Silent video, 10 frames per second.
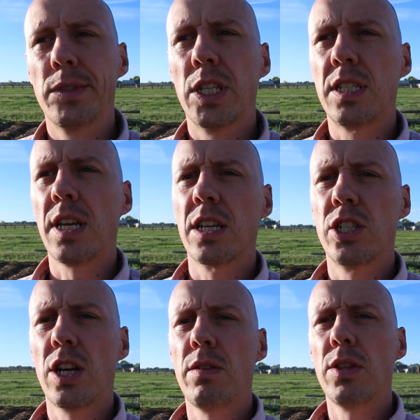Just stick a
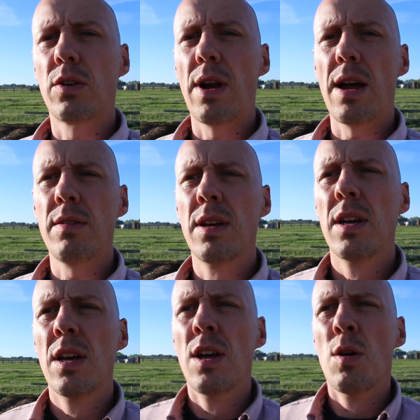shovel in the ground,
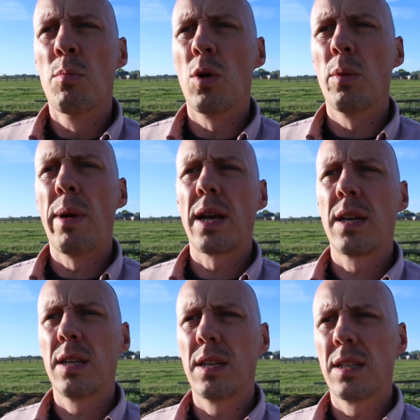pull
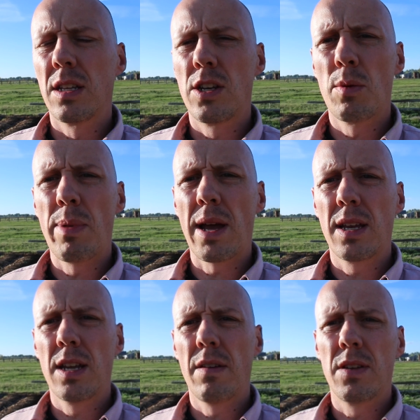the dirt back
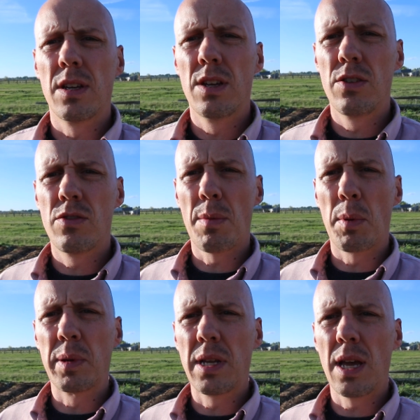enough to drop a
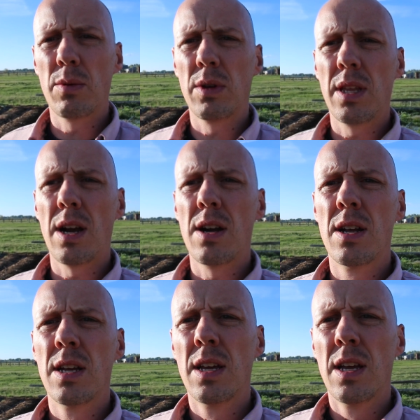potato in there,
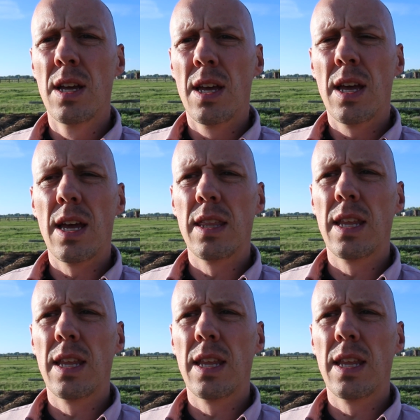and